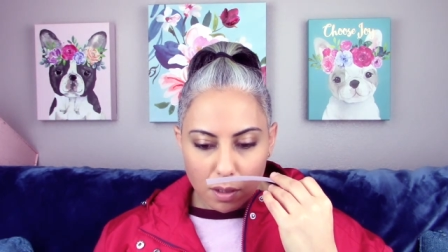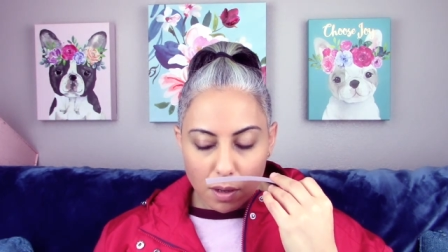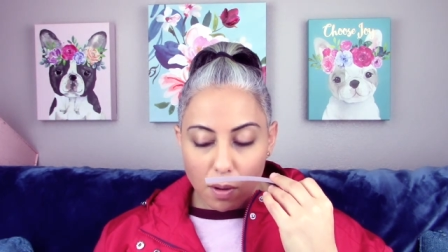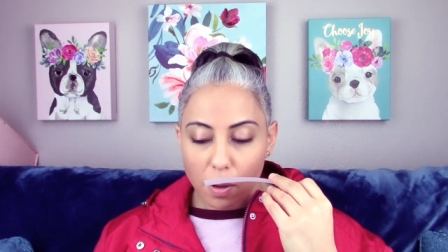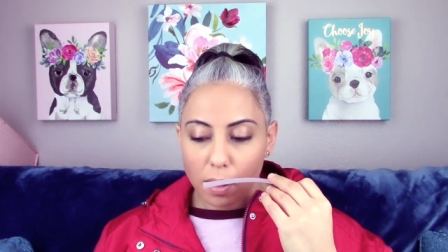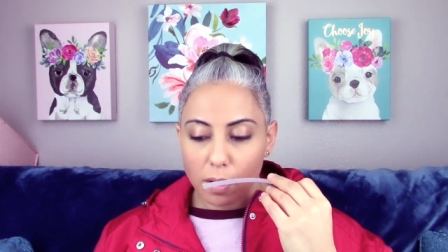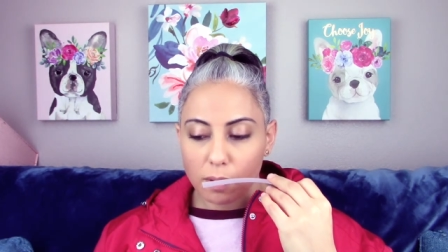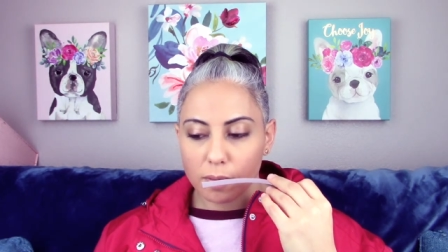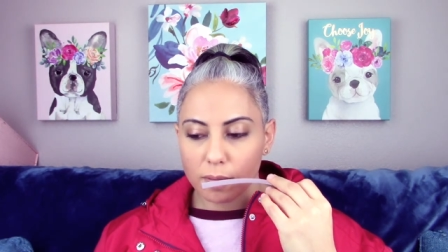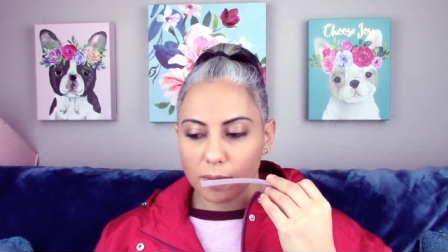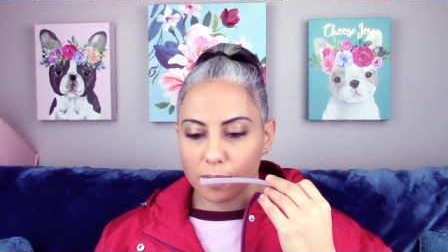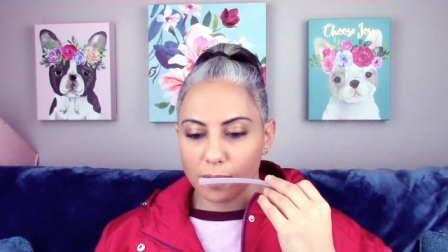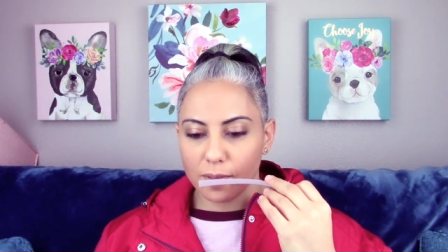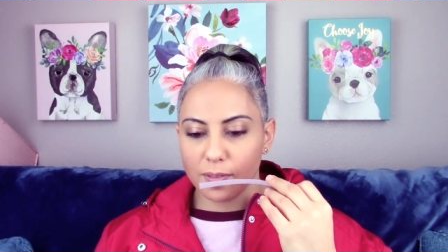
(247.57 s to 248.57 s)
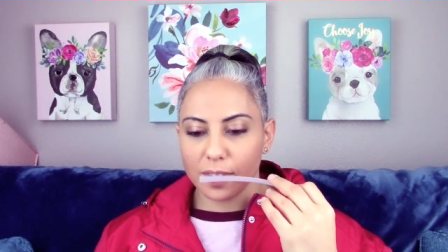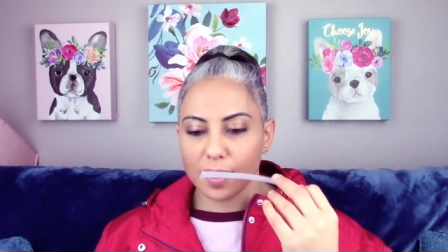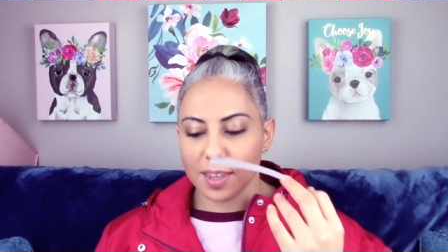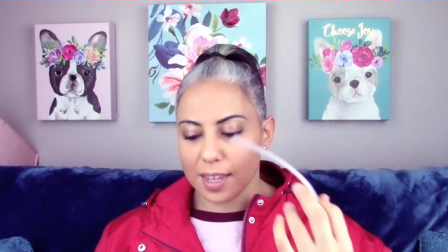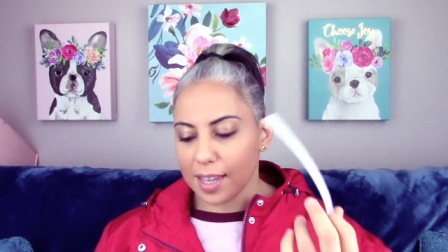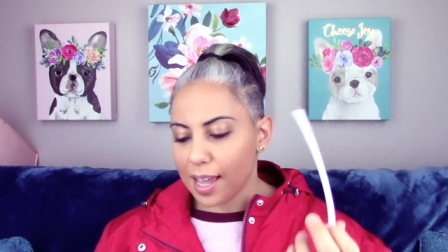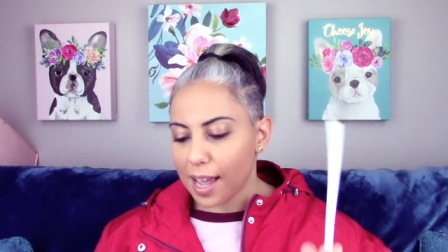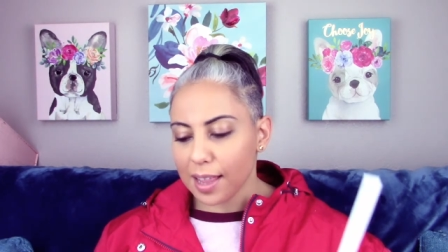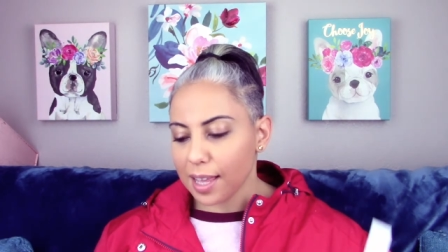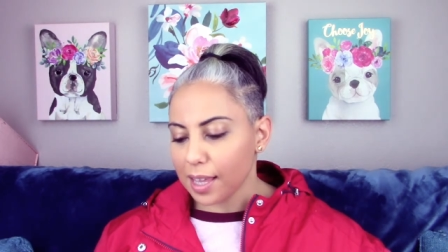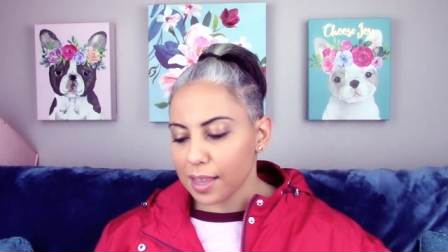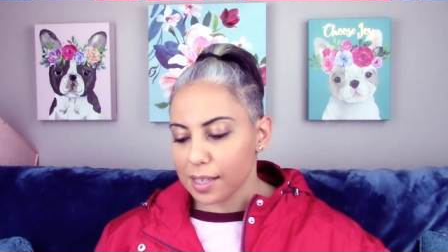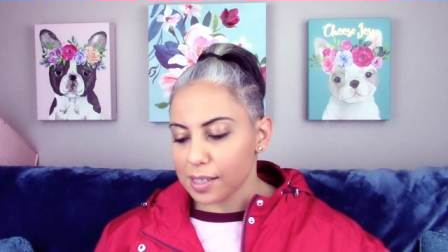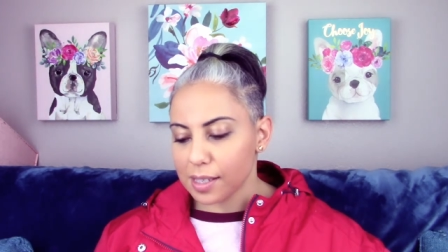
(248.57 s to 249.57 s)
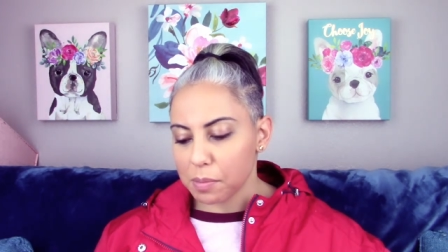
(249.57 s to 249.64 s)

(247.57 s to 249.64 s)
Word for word: Okay. Yeah, I like this.